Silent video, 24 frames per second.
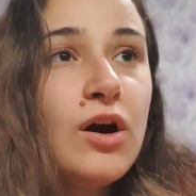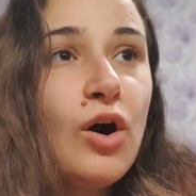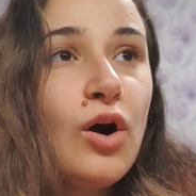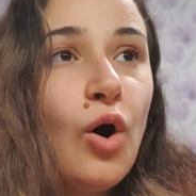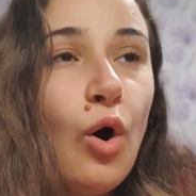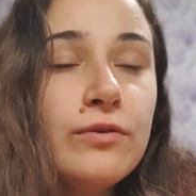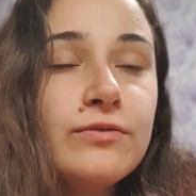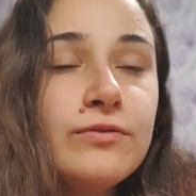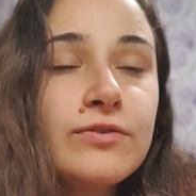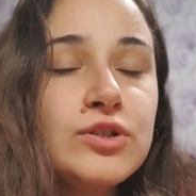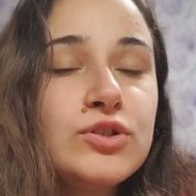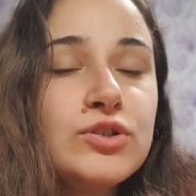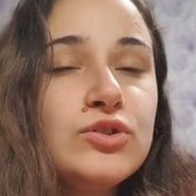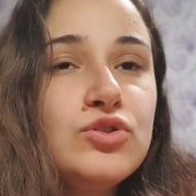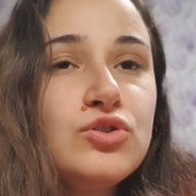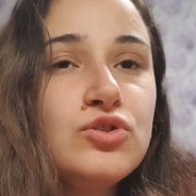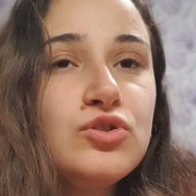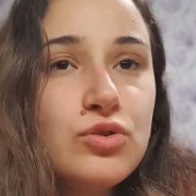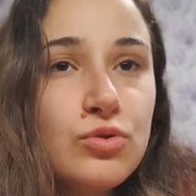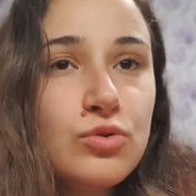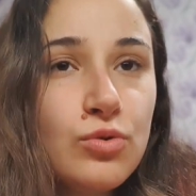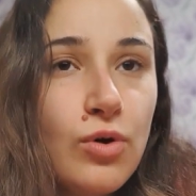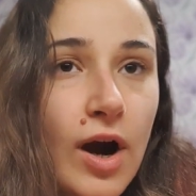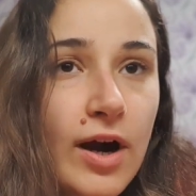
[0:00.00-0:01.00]
over
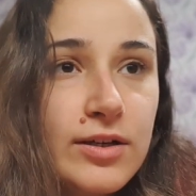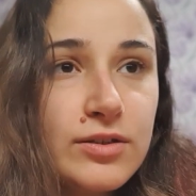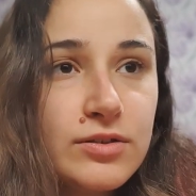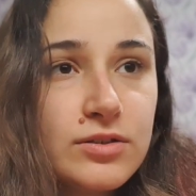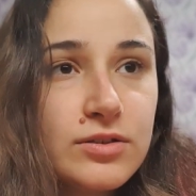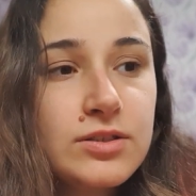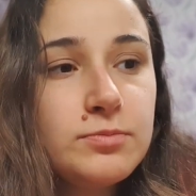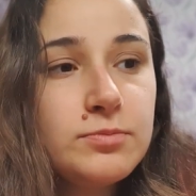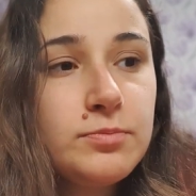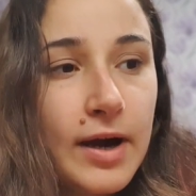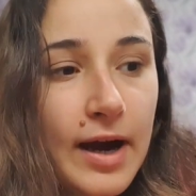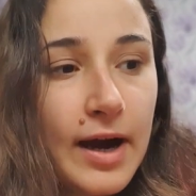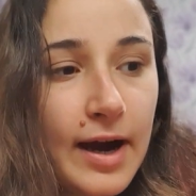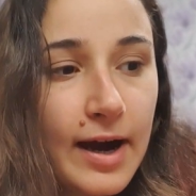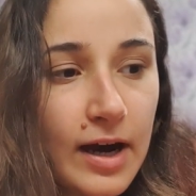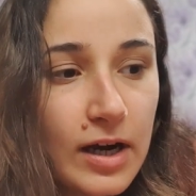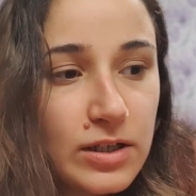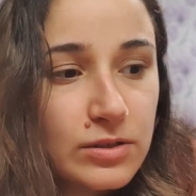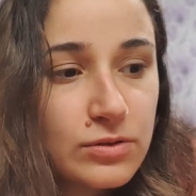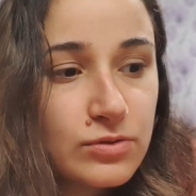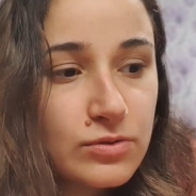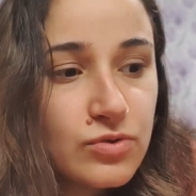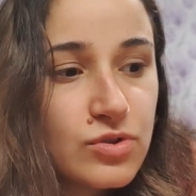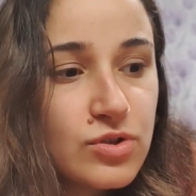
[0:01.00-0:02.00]
200
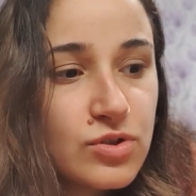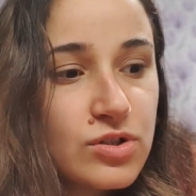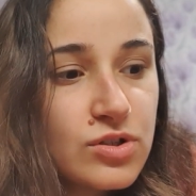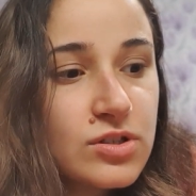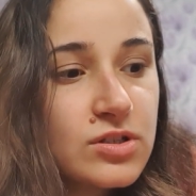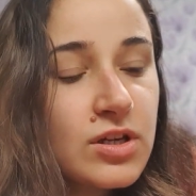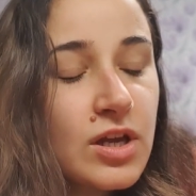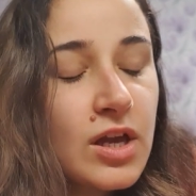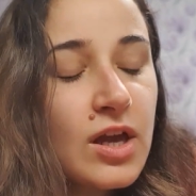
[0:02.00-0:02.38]
pounds.